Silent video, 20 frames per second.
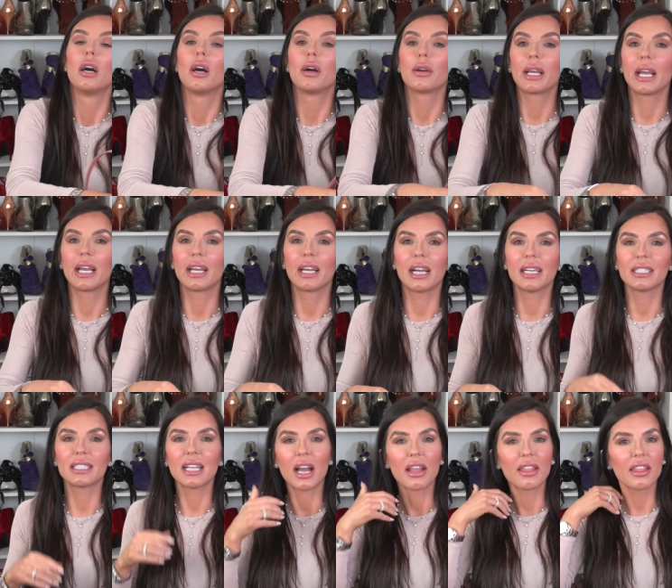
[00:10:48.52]
Okay
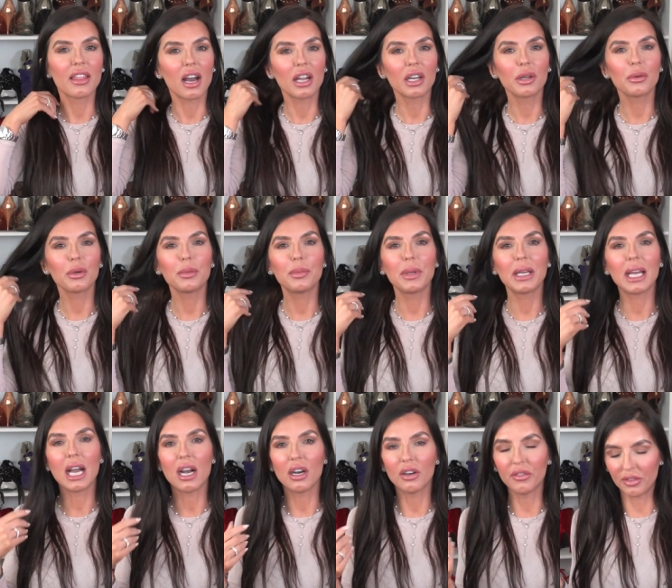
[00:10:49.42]
guys, I thought it would be
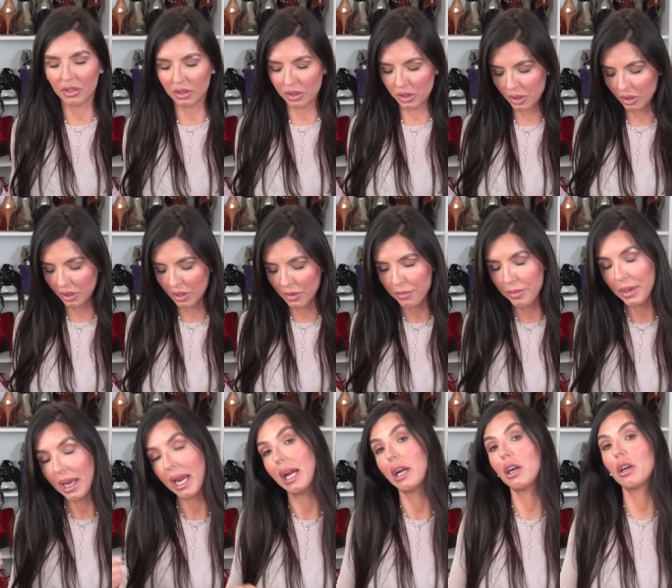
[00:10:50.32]
helpful to
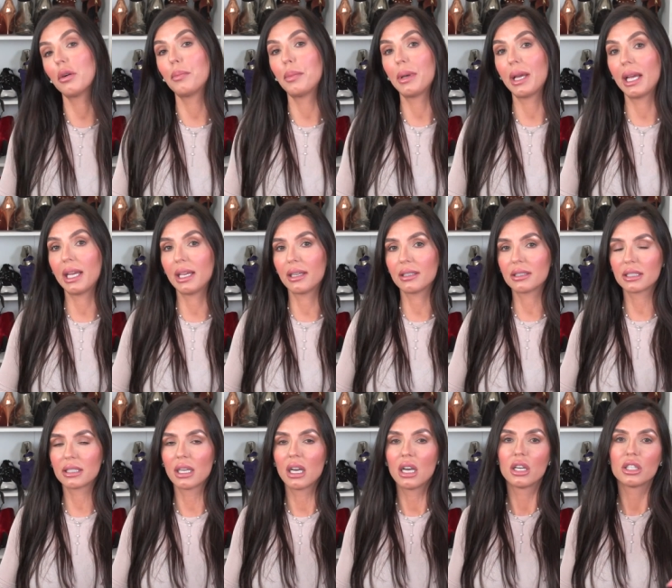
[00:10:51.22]
compare
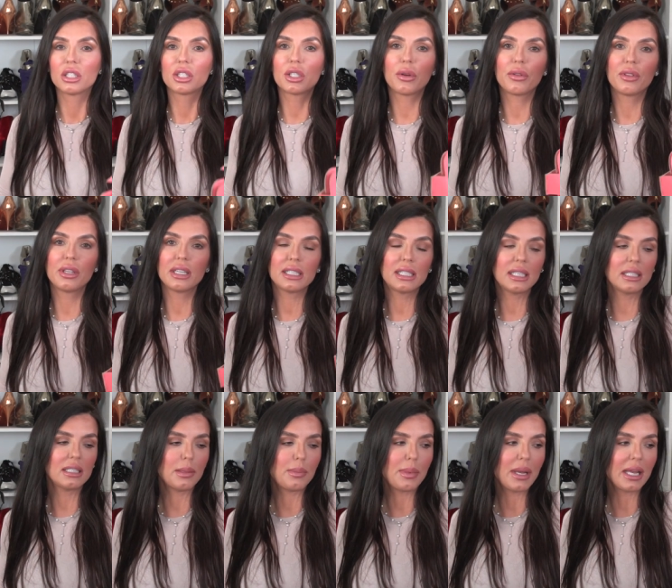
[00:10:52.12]
pinks. So this
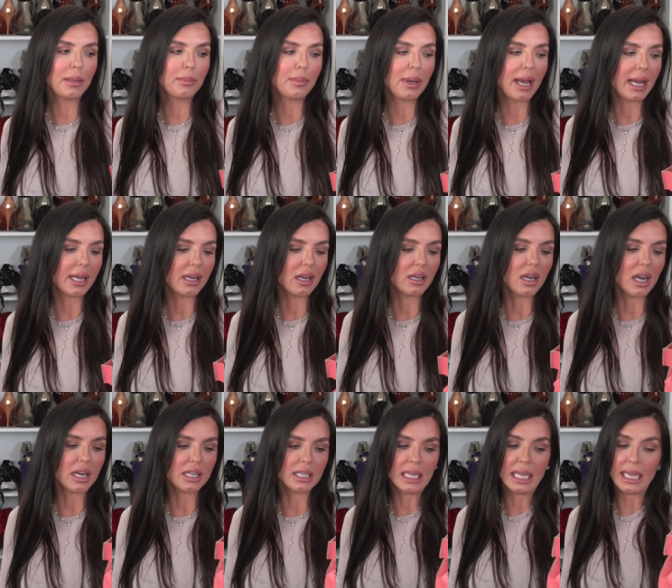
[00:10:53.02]
is a pink bag I
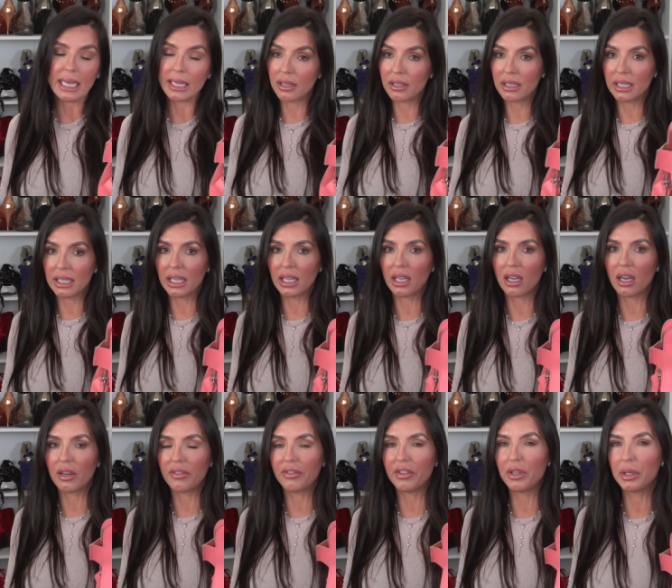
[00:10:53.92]
got in Italy
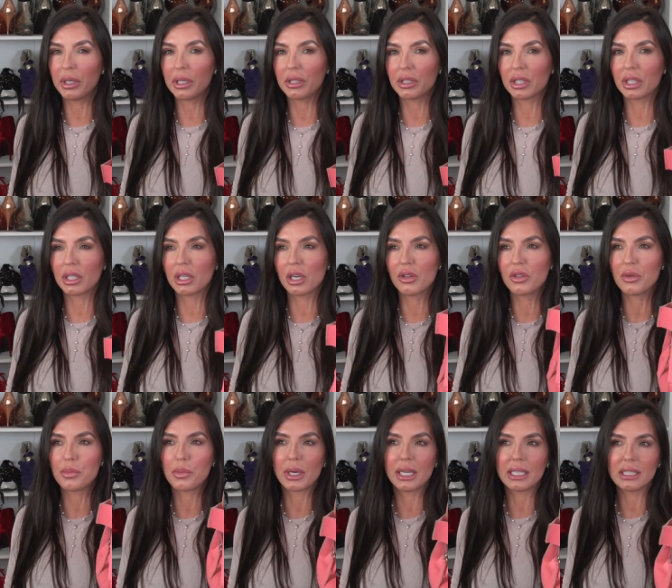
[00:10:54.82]
a few years ago.
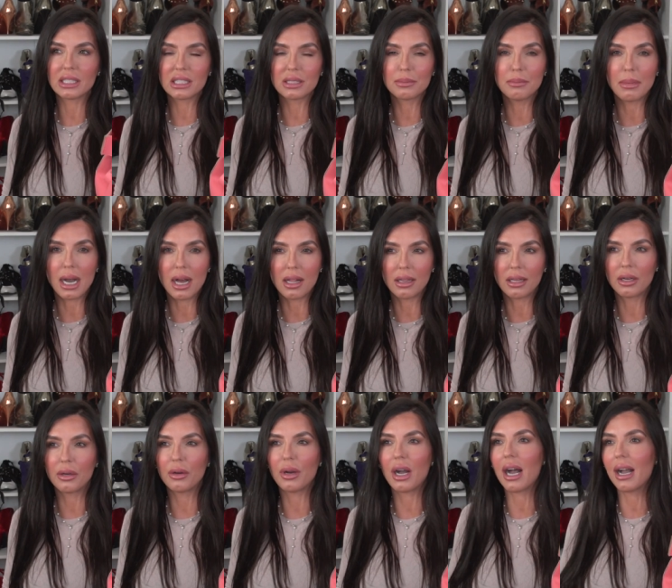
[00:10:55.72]
The brand is
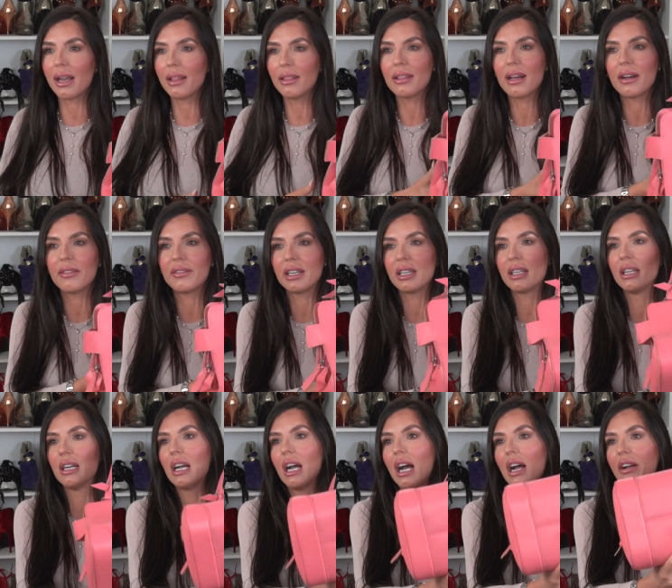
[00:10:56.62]
Malo. I love it.
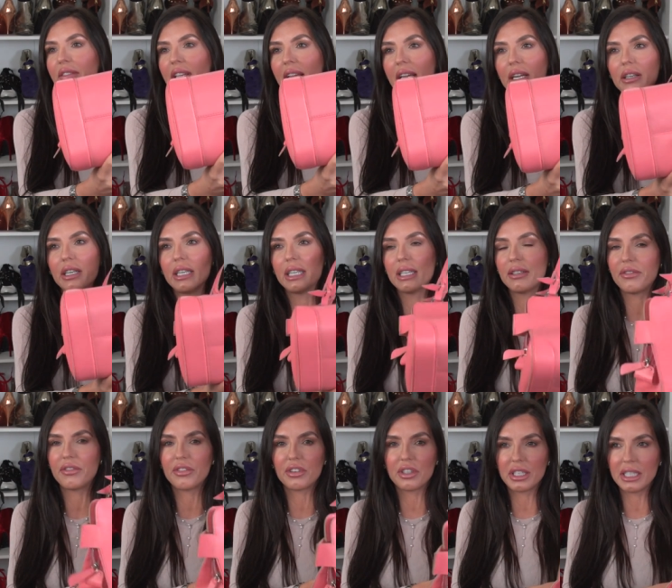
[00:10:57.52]
I've carried it
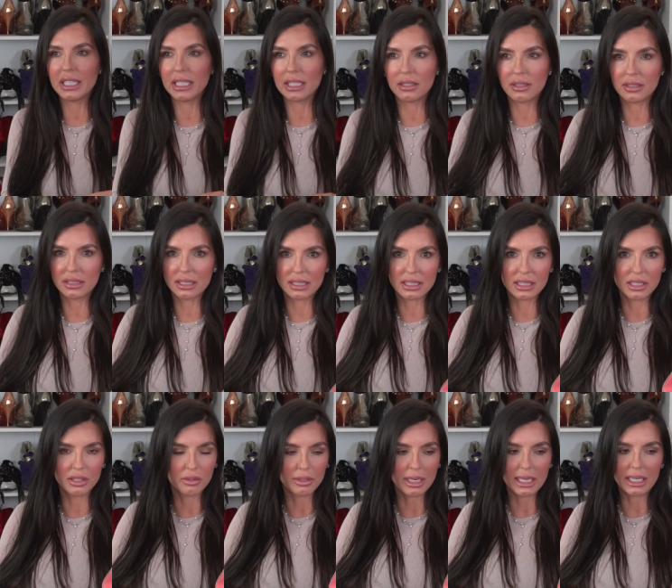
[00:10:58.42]
for years. It's
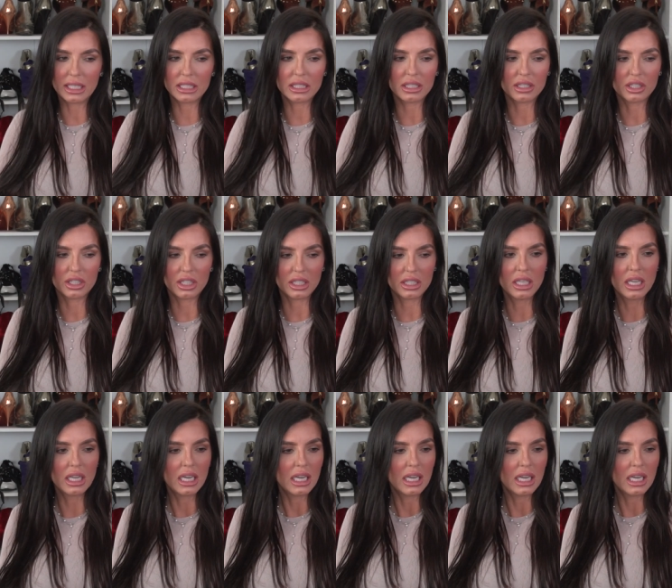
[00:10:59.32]
in great condition.